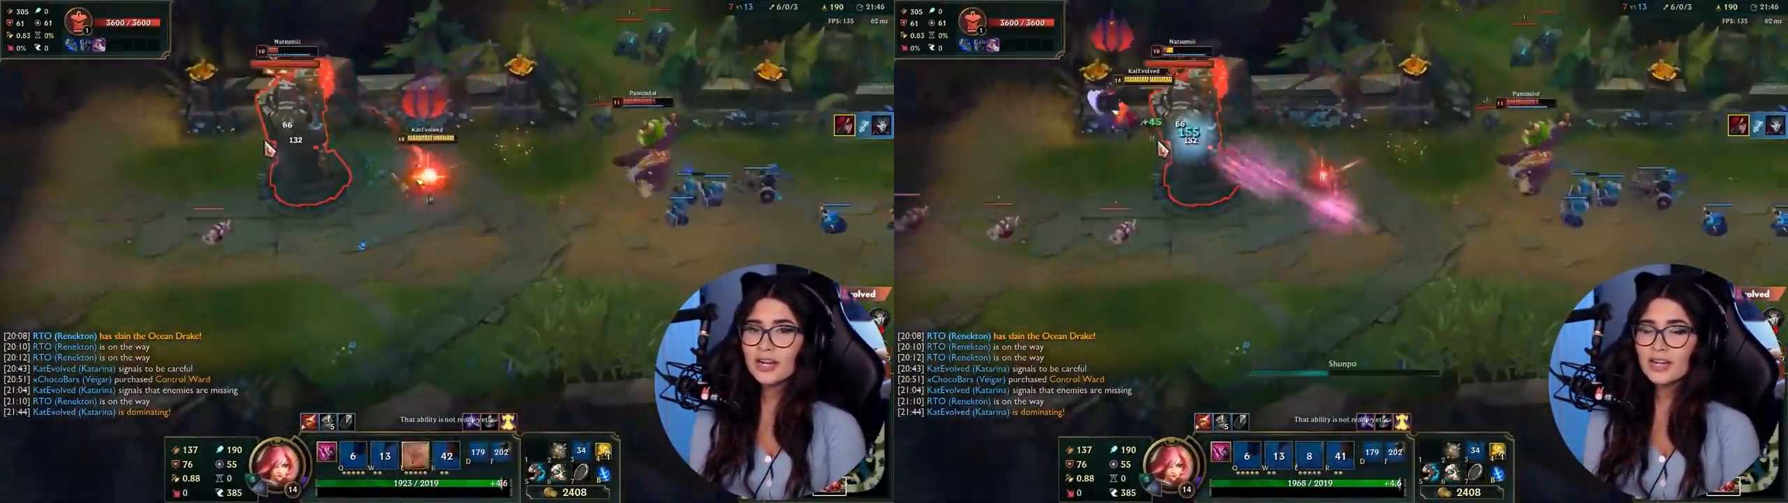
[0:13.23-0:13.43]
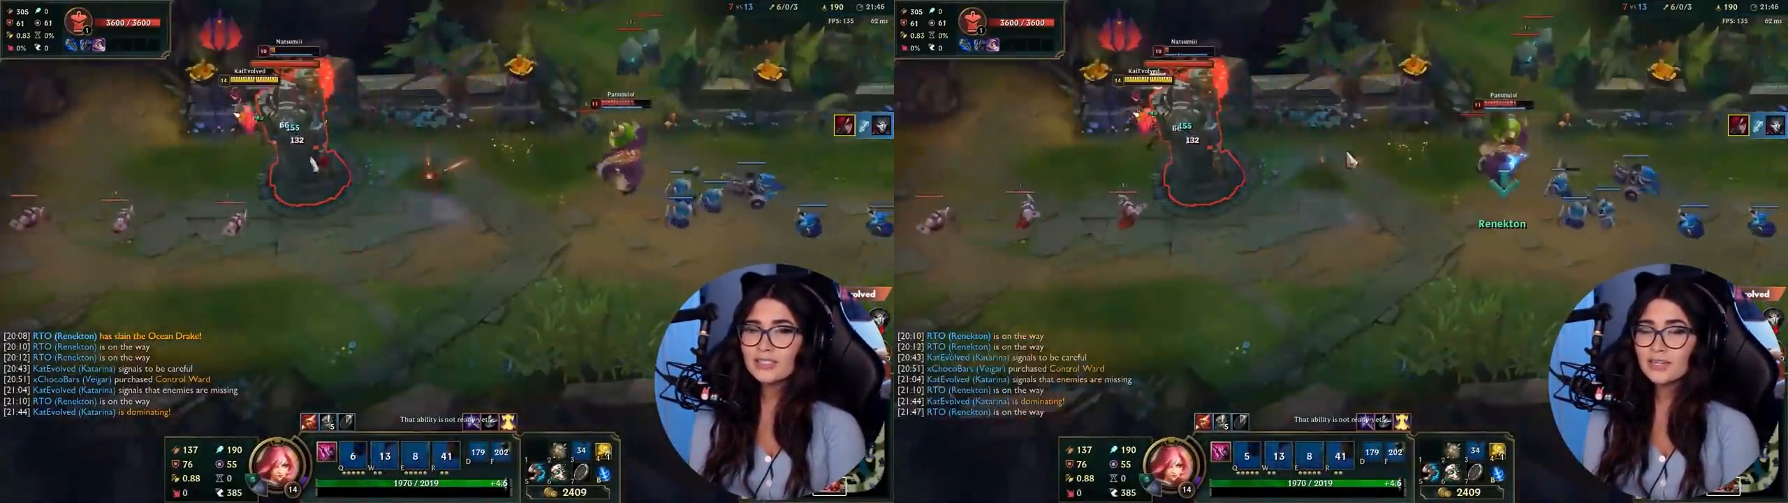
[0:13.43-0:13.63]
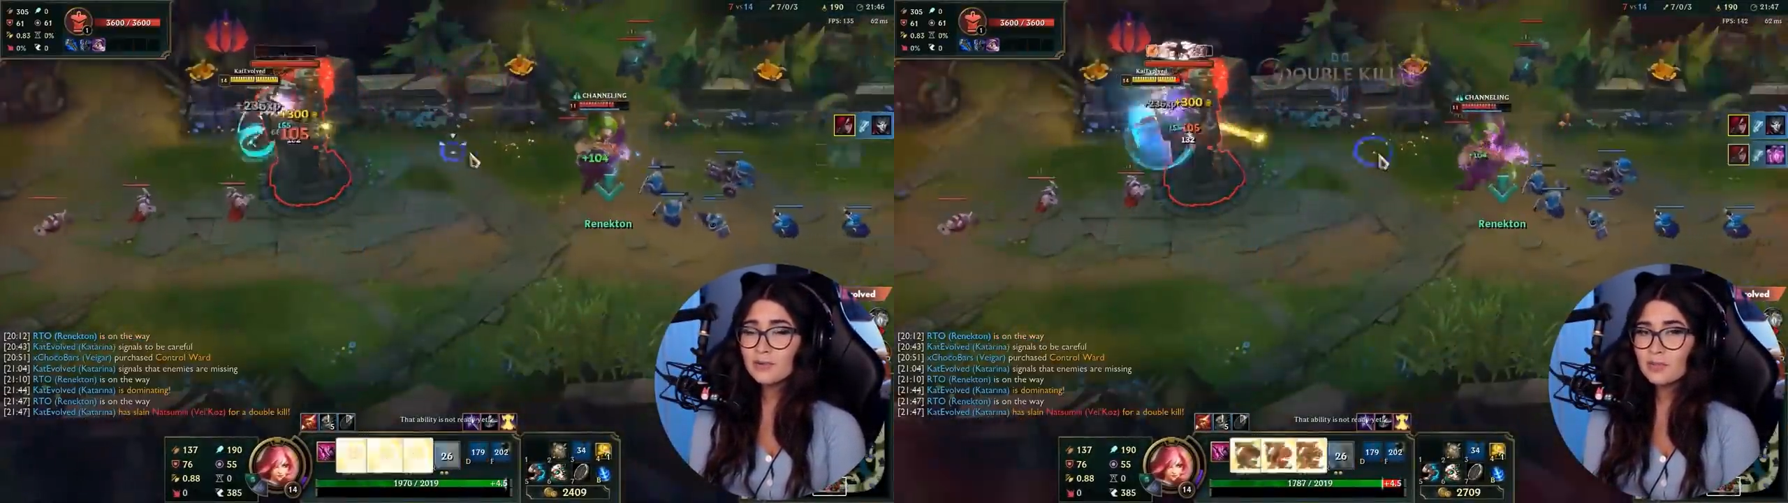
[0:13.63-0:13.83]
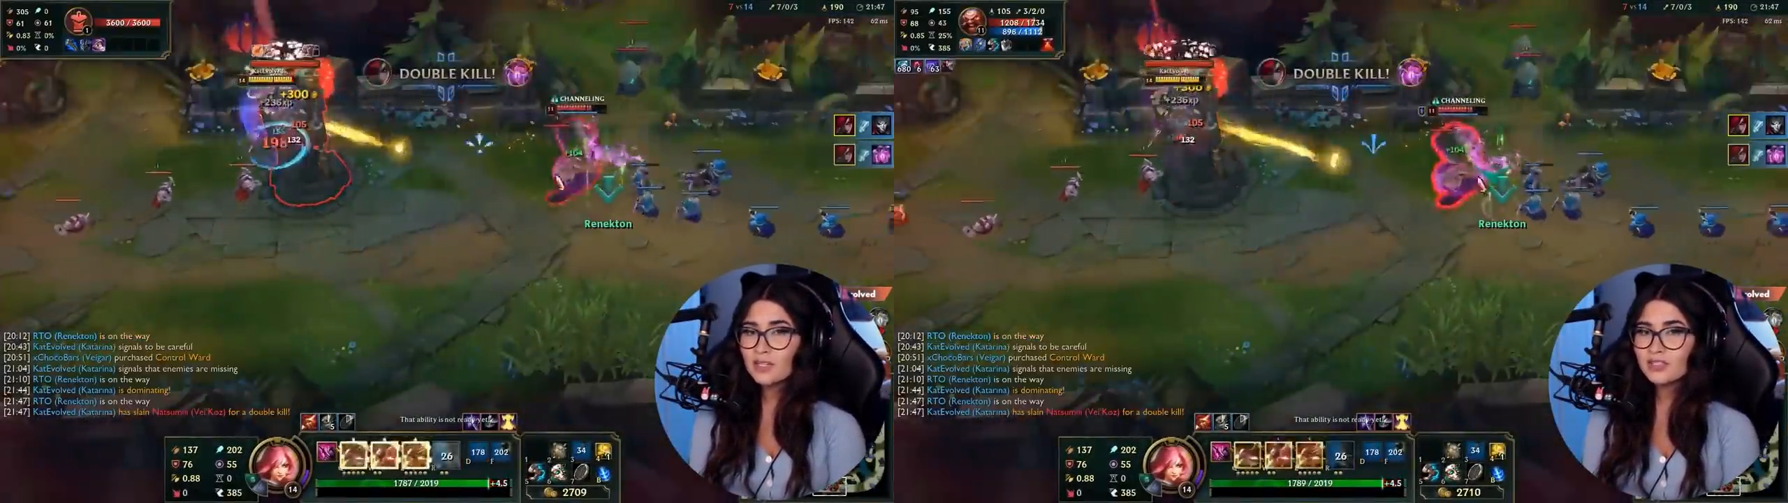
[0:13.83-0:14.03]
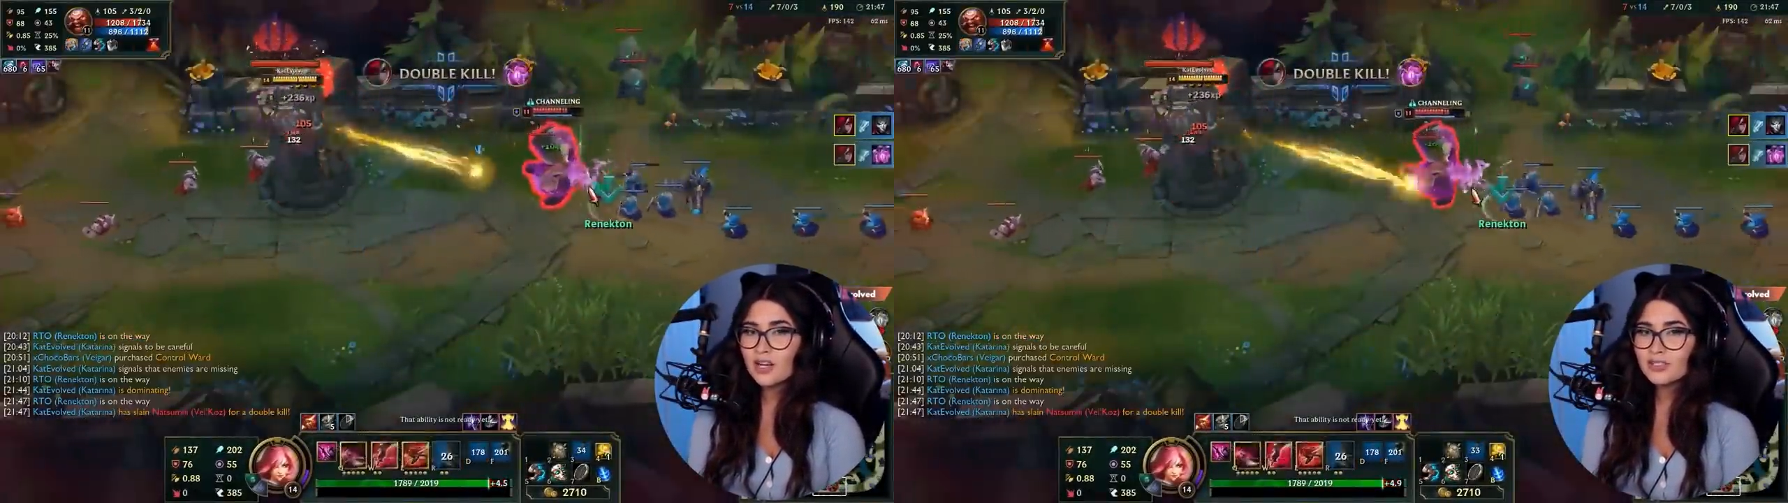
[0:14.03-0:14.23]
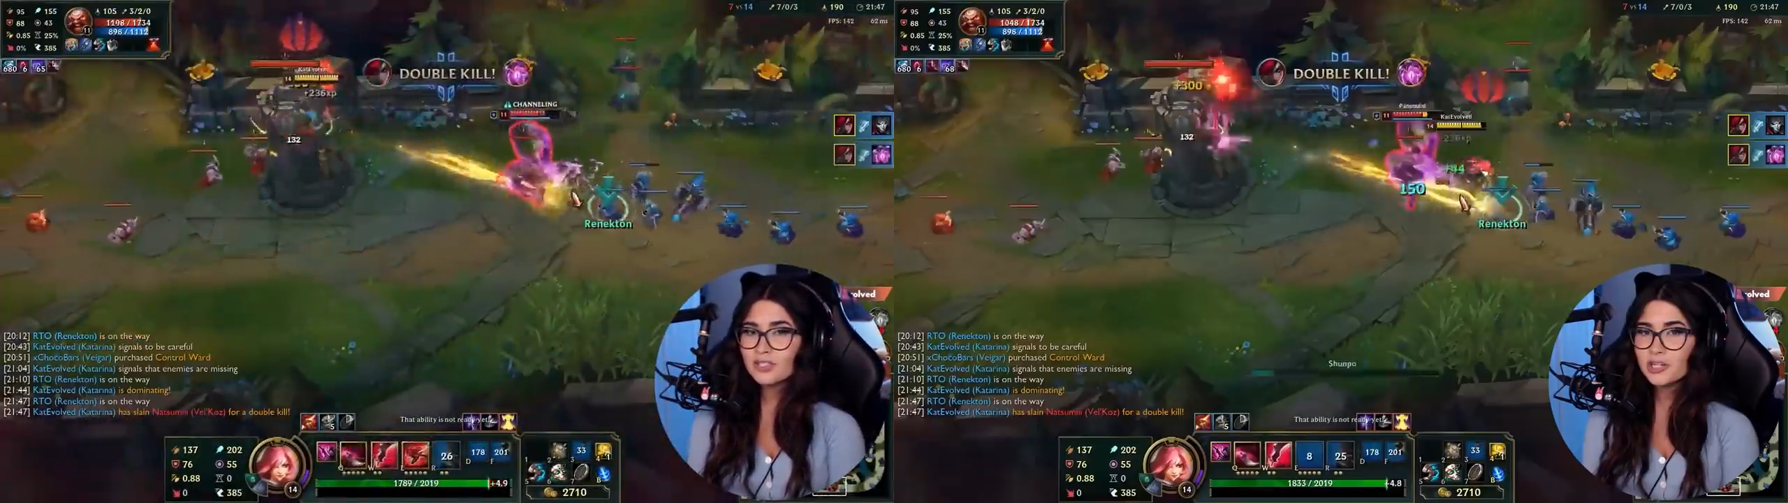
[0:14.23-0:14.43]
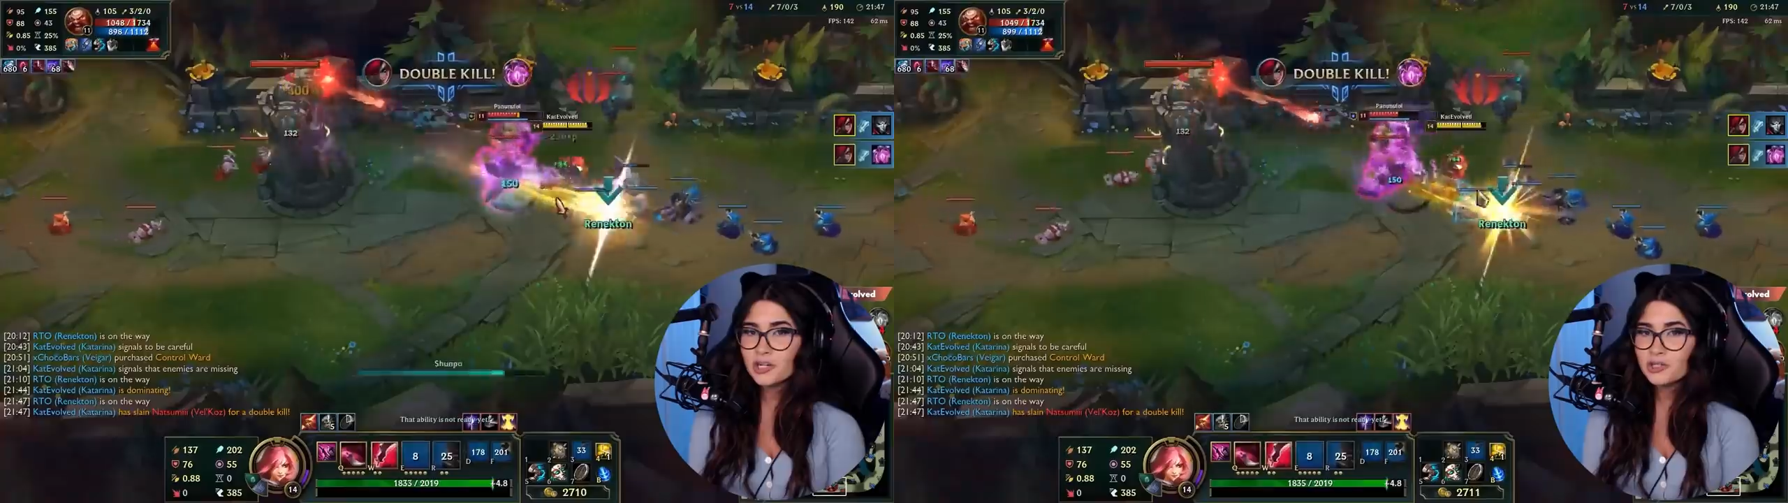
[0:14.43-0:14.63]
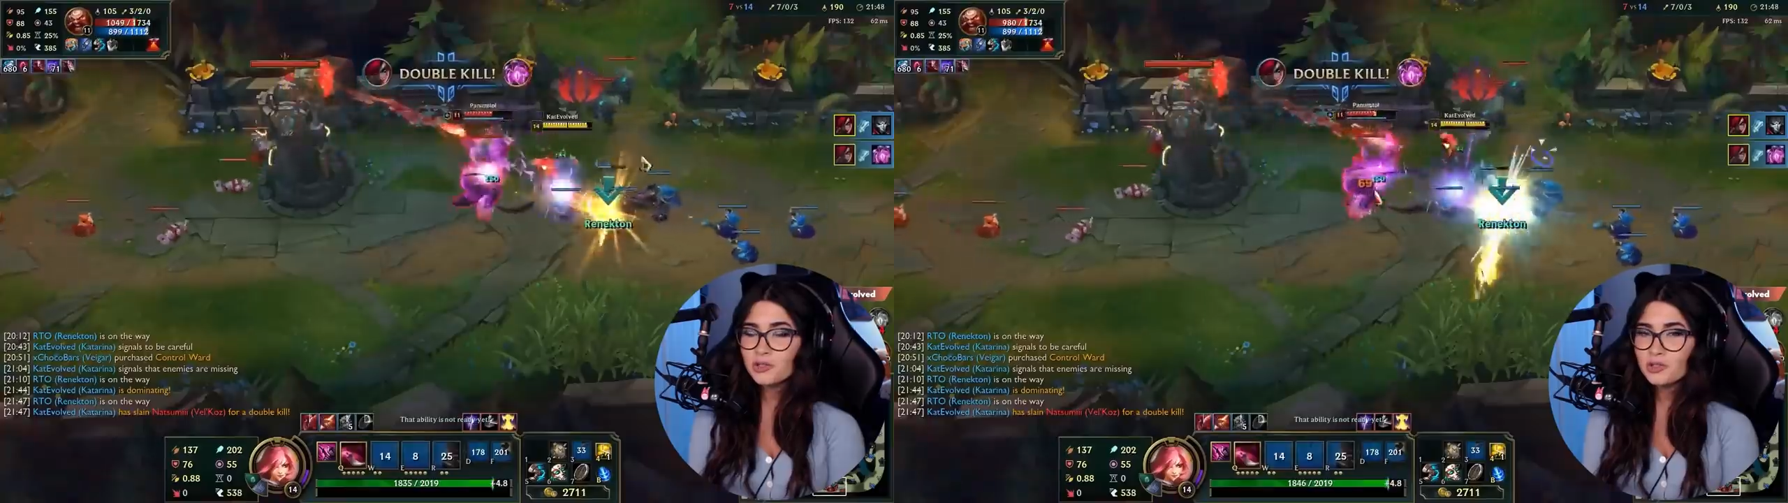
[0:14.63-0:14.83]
and has several montages here on